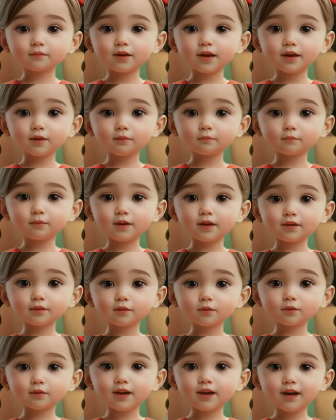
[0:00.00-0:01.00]
I am
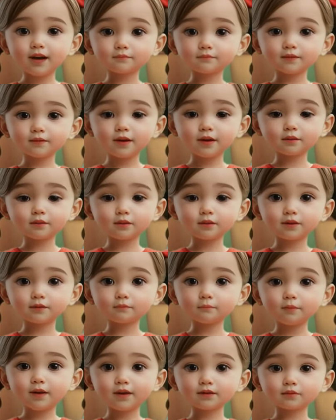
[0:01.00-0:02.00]
lucky to have such a
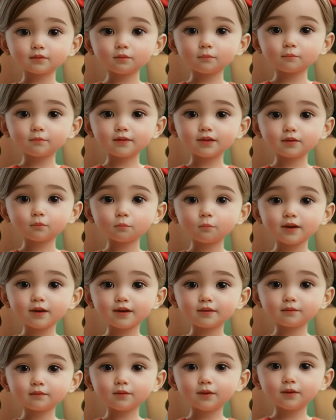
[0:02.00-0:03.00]
special big
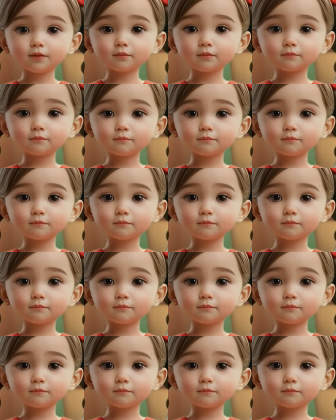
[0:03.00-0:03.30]
grandma.